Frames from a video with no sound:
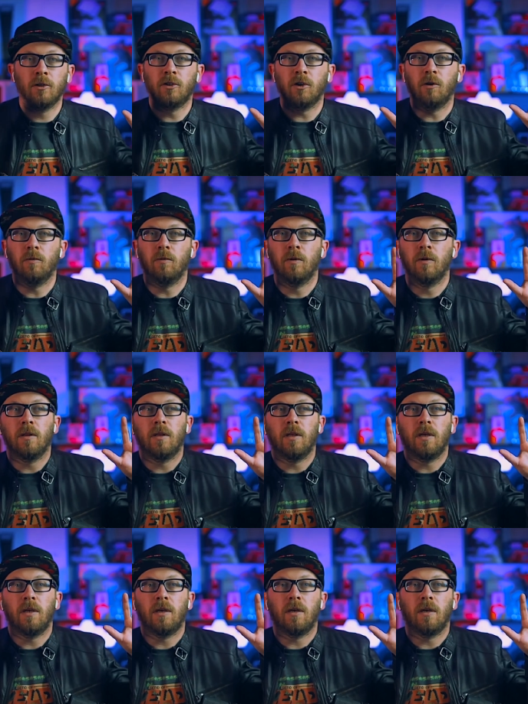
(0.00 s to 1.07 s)
So
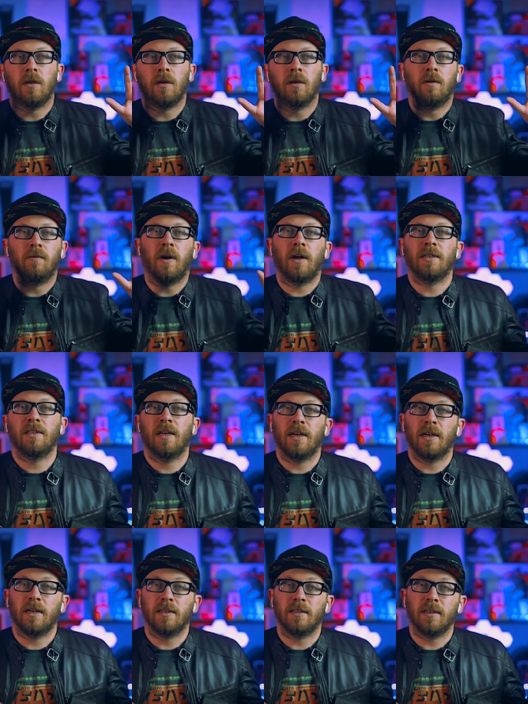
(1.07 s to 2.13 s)
the device
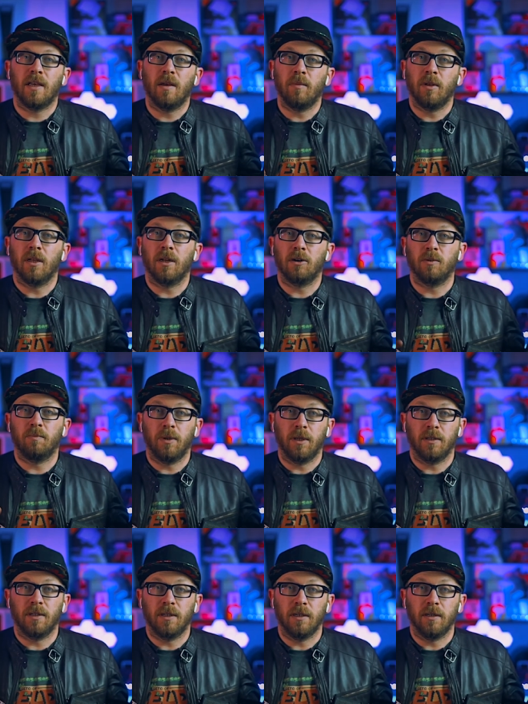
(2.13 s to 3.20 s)
has emulators
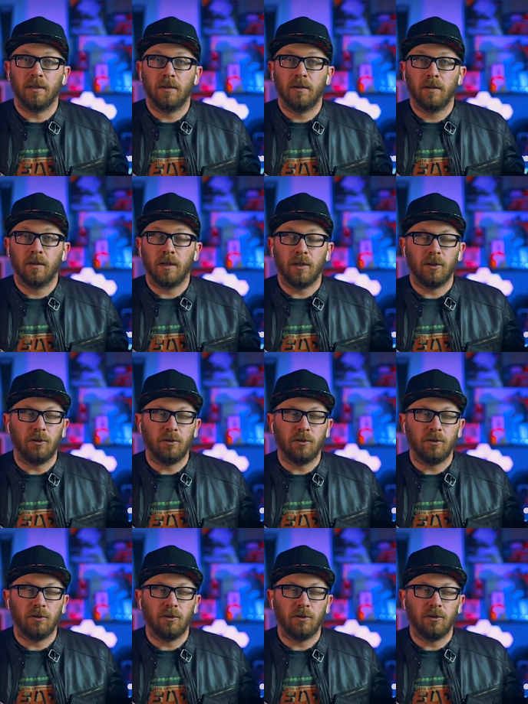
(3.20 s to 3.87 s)
built in and it